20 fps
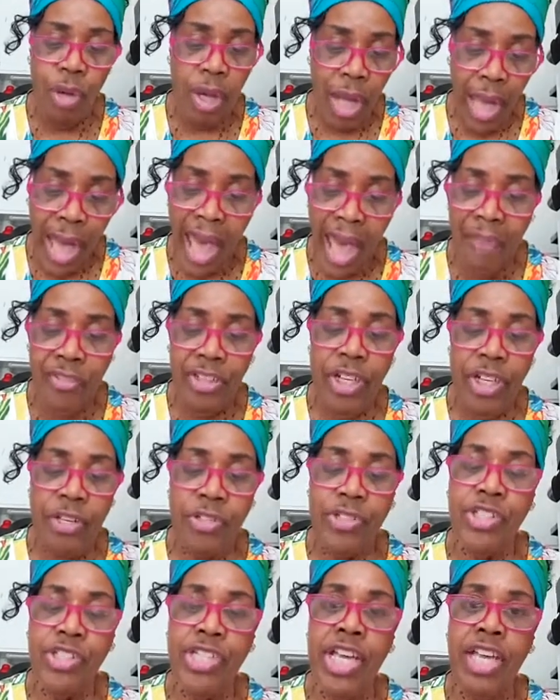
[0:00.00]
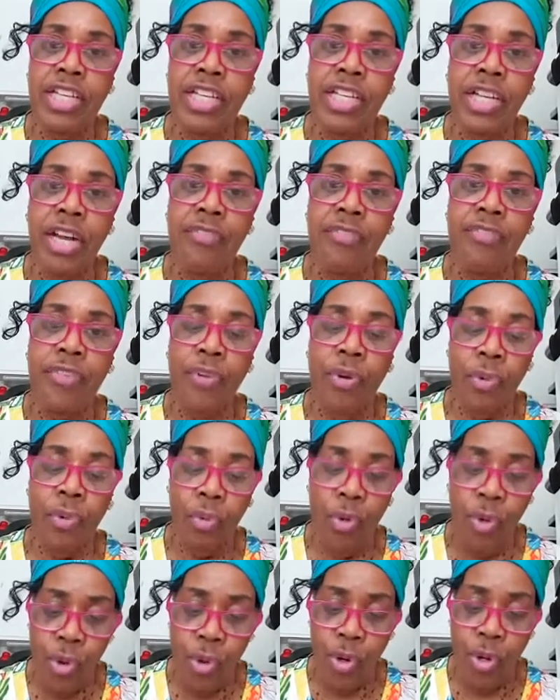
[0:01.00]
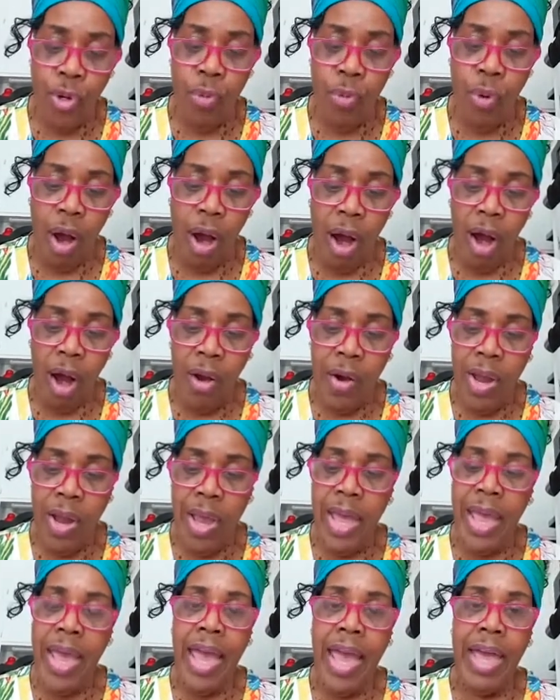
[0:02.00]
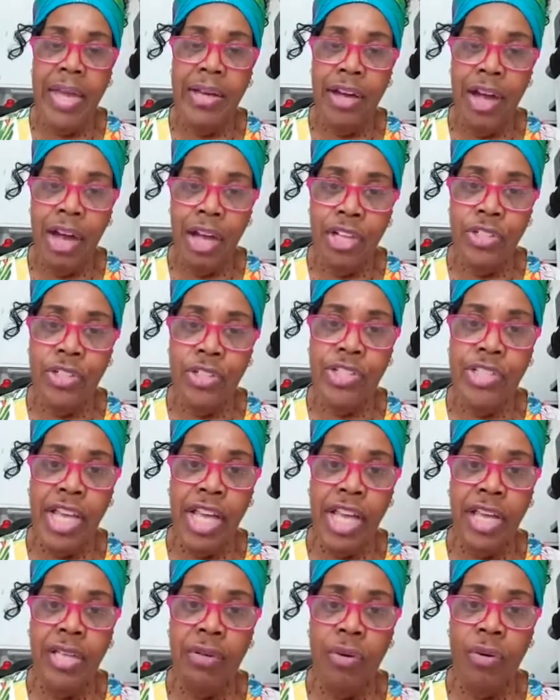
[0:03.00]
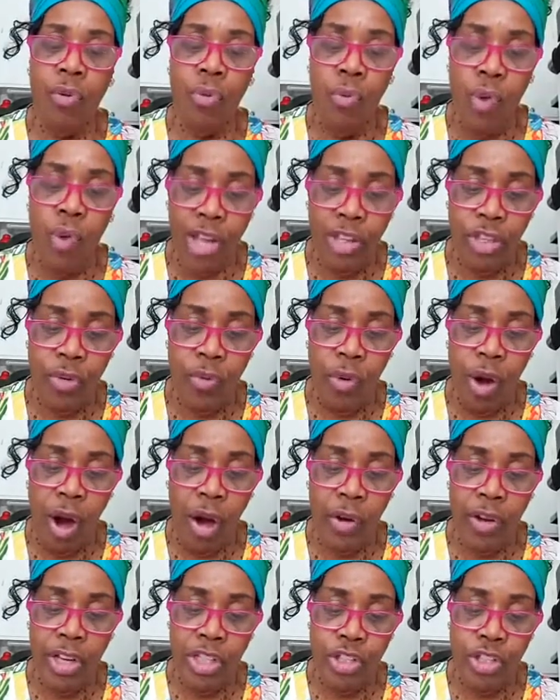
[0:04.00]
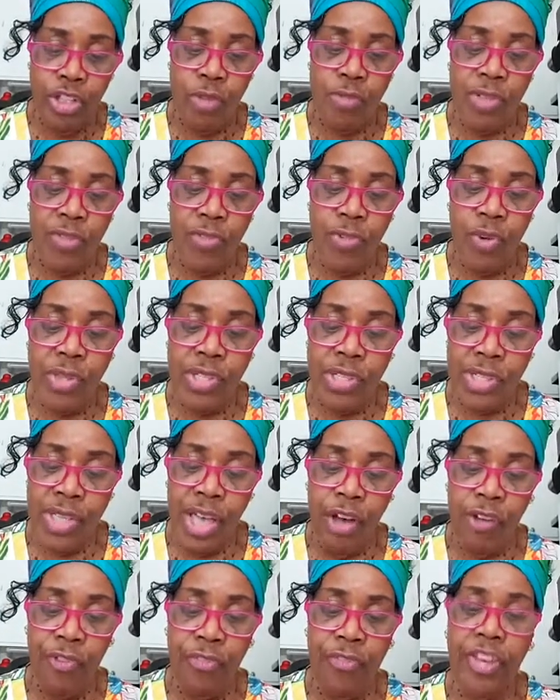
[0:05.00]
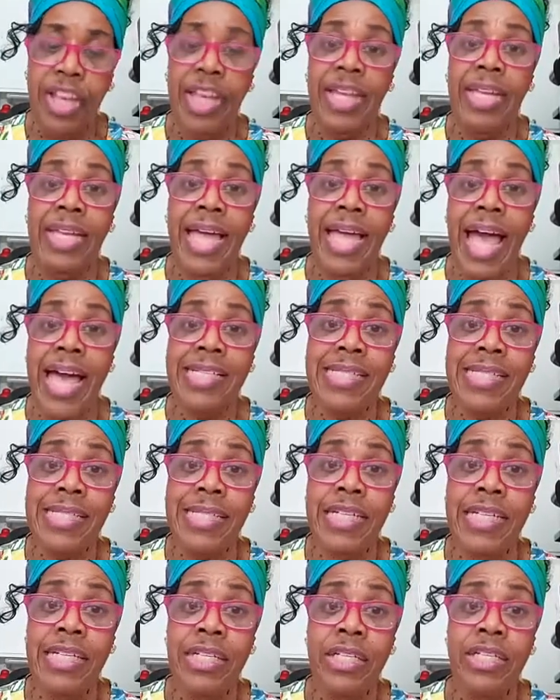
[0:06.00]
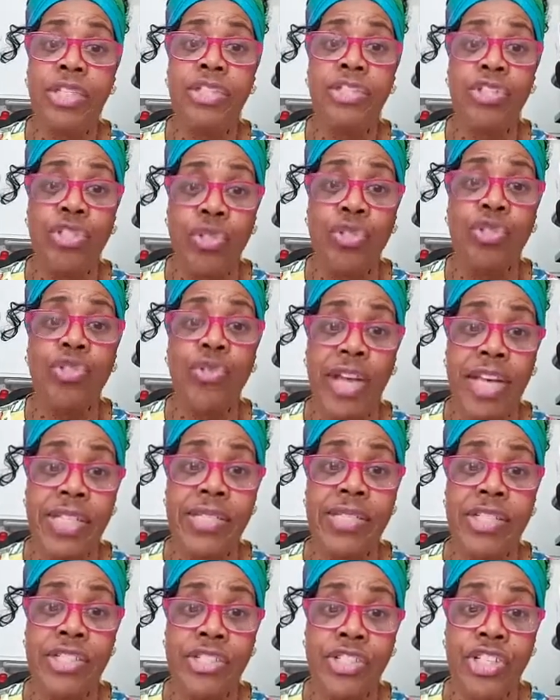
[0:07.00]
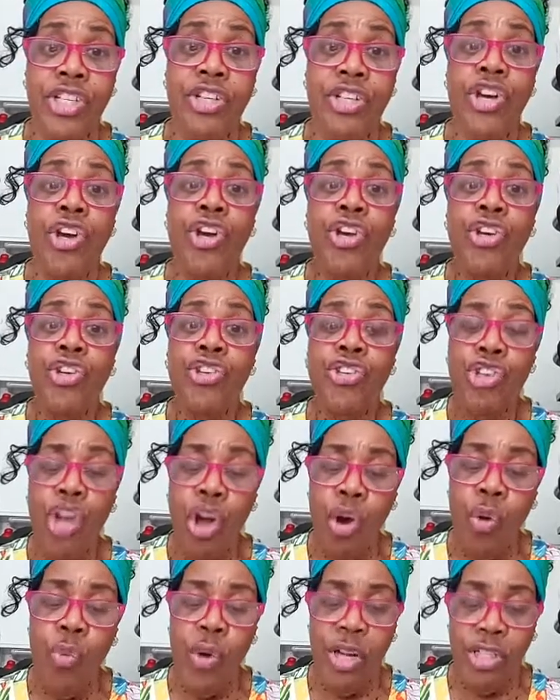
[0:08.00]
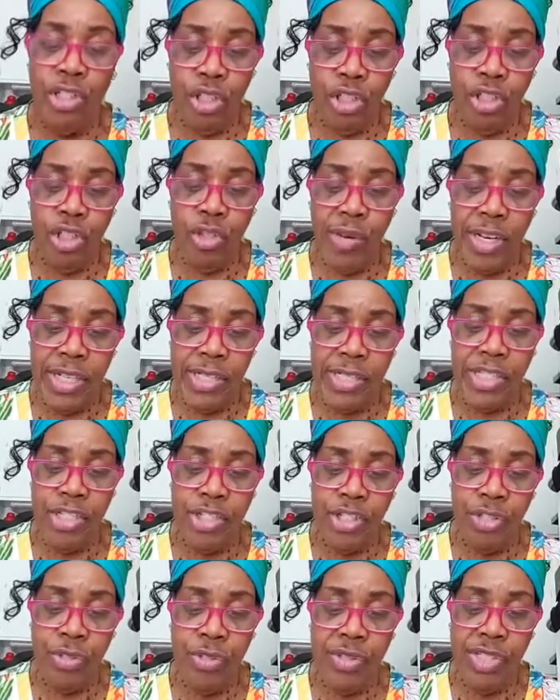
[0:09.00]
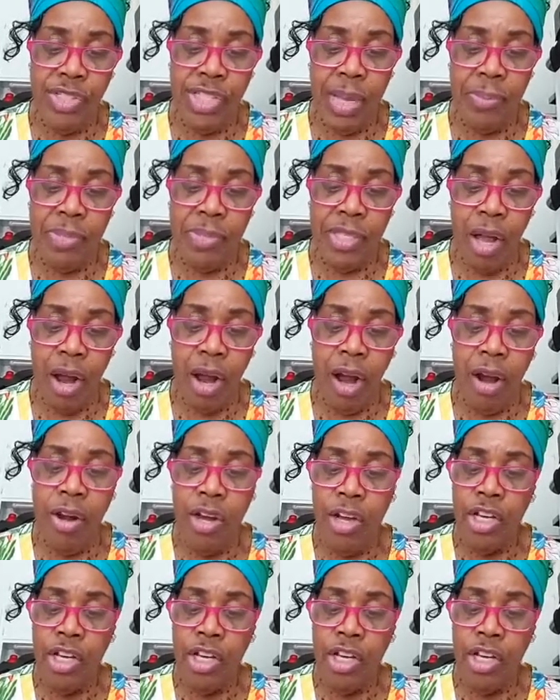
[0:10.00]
Have an understanding of who you are and understand what you are in terms of yourself. And lastly, do transition. Know what your transitional steps are.